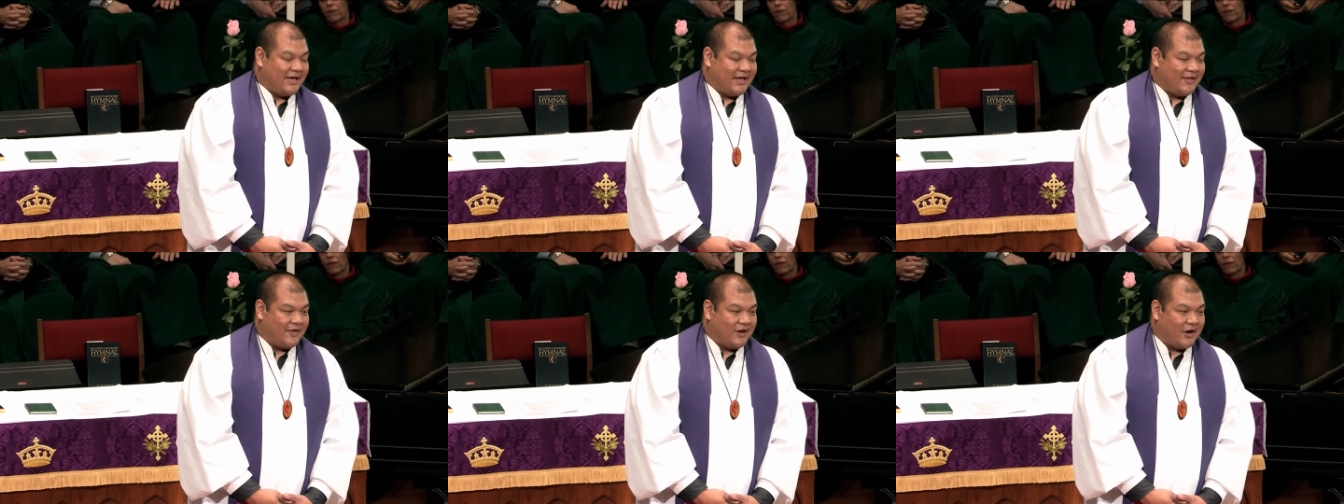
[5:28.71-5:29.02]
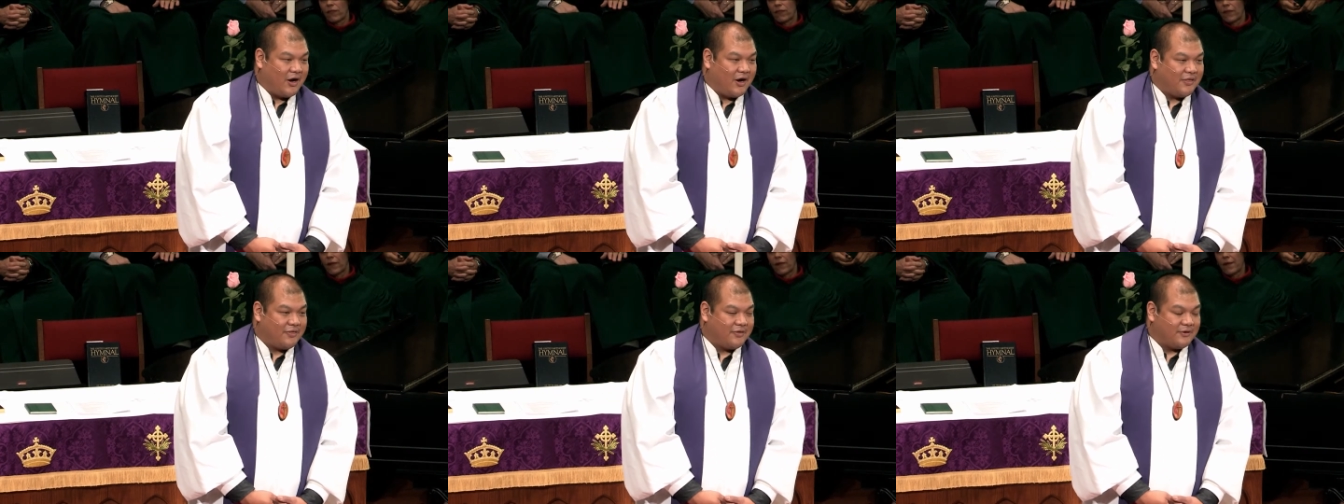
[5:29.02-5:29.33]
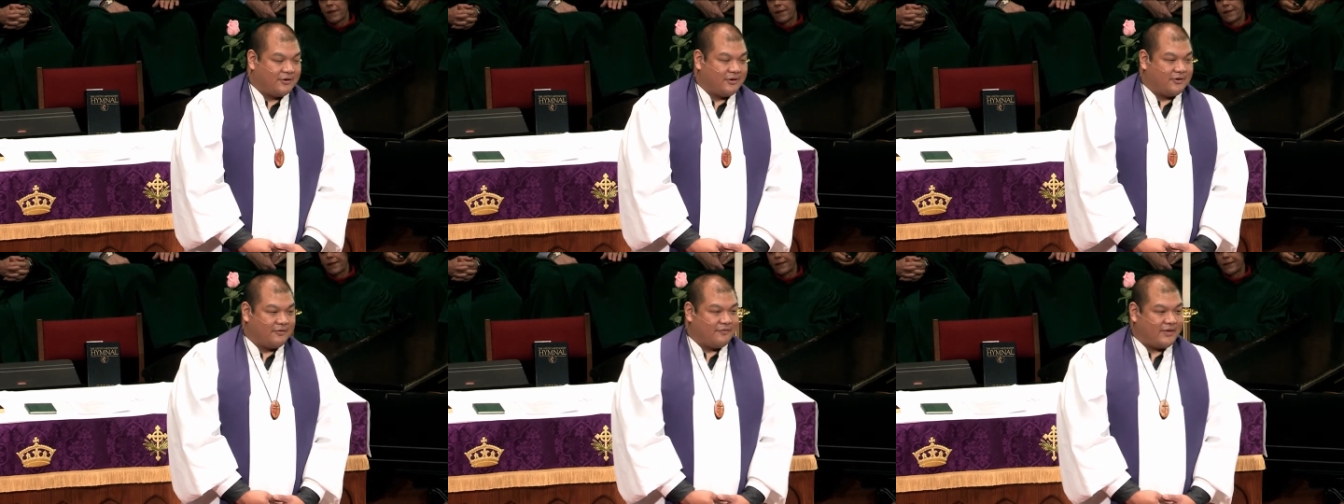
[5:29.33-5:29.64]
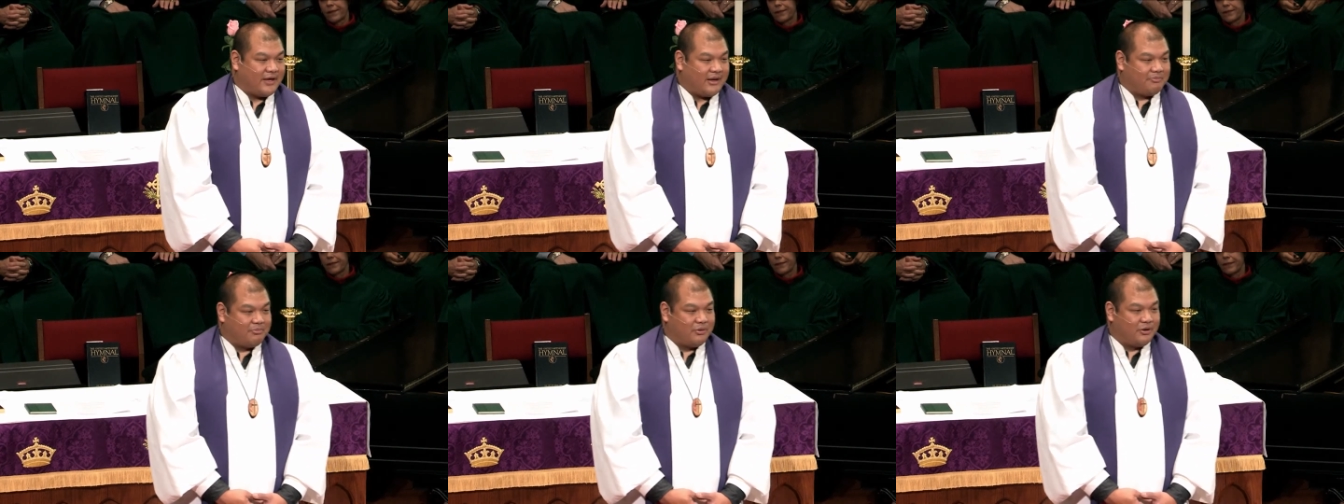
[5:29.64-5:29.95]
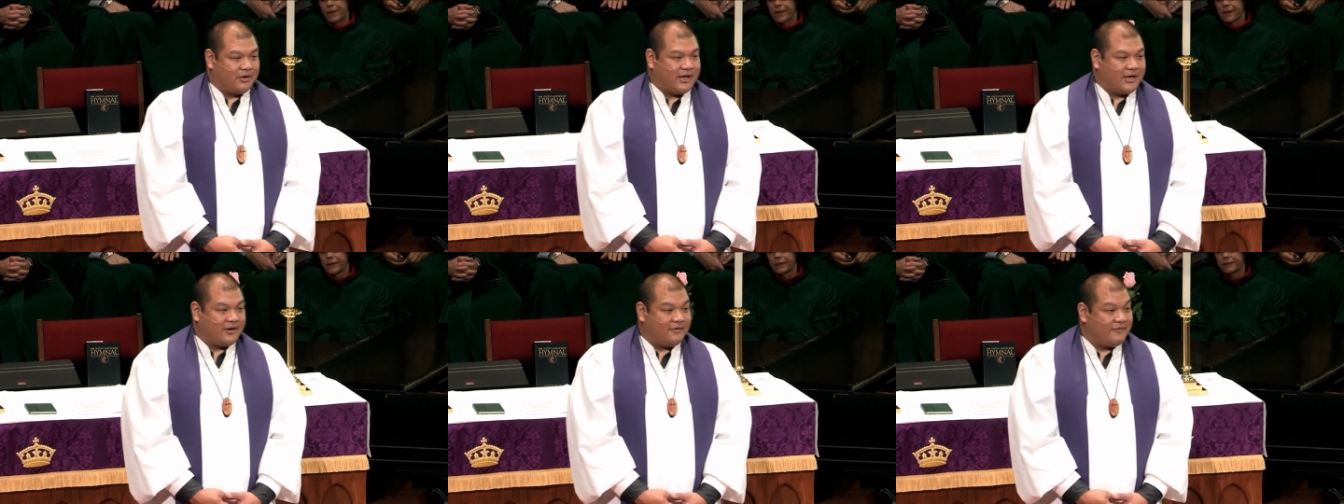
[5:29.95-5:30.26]
And the author of that
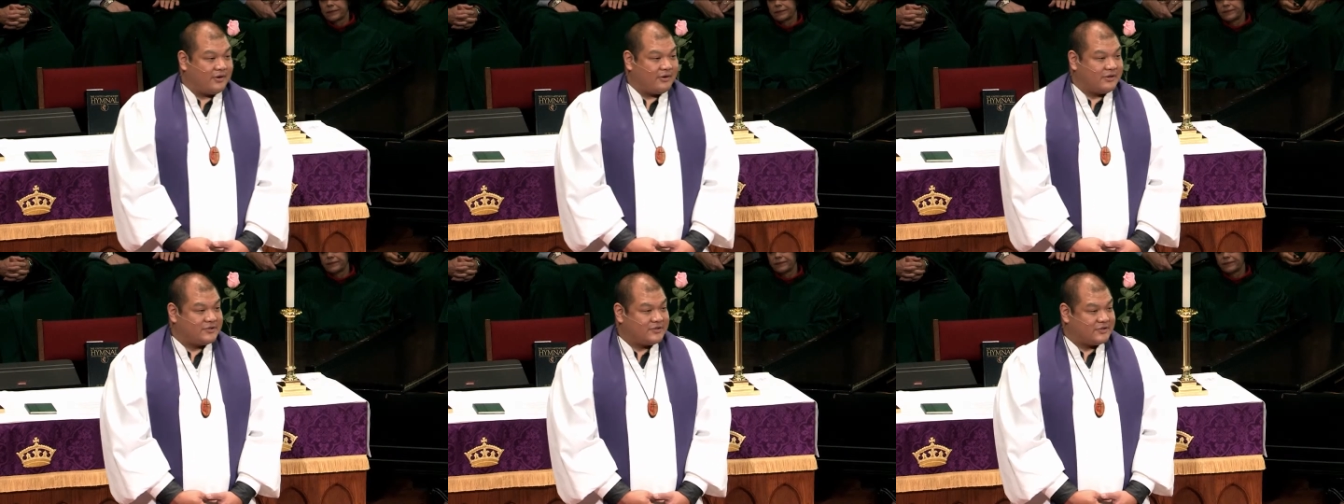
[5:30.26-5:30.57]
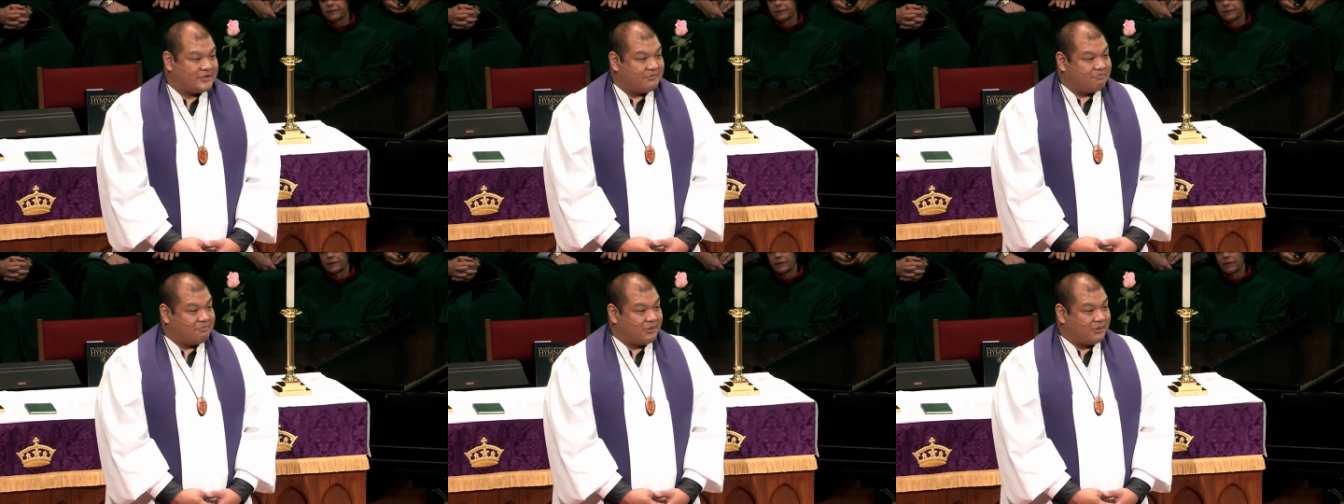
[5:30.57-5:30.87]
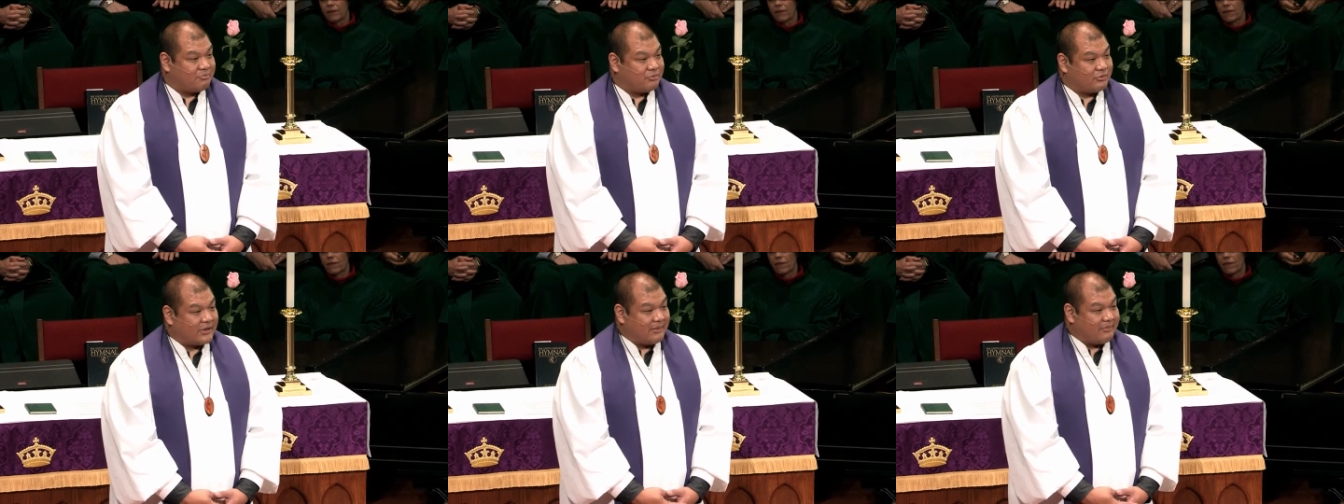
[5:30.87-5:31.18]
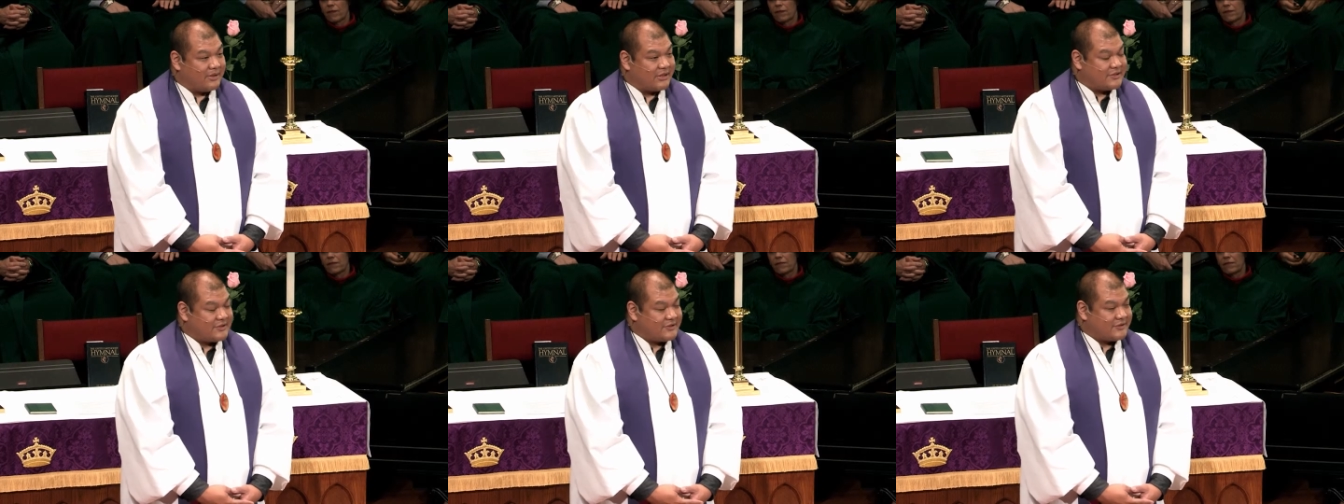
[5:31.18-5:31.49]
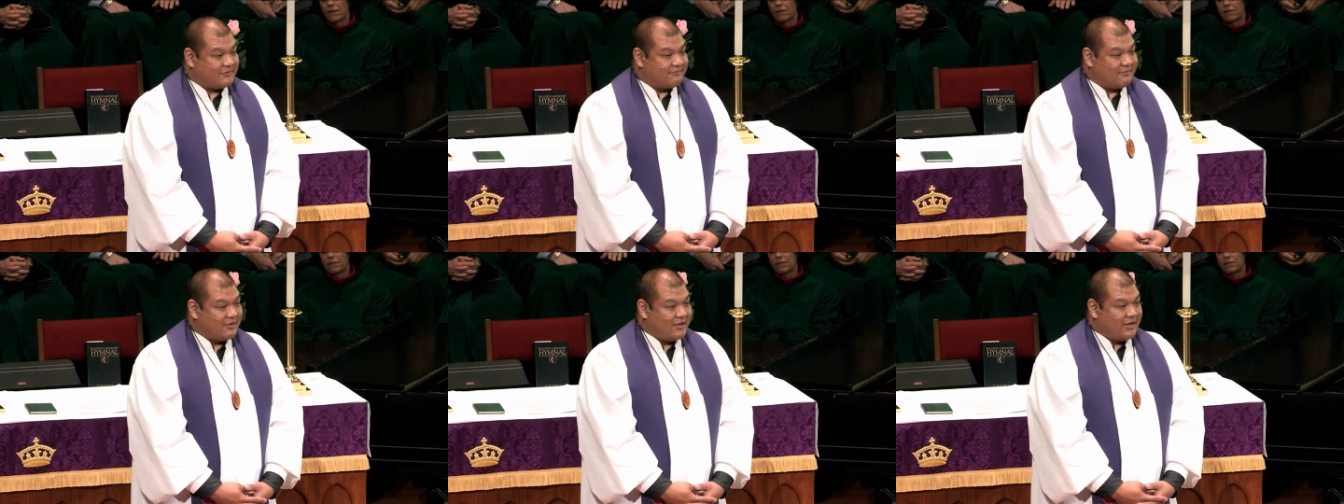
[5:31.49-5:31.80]
book had a very simple
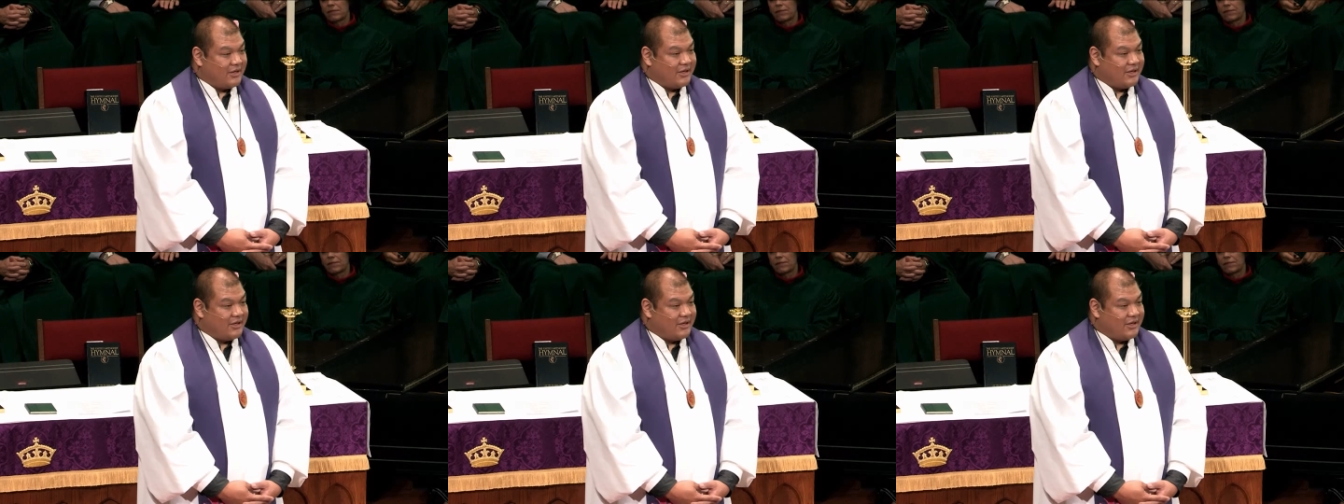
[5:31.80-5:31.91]
premise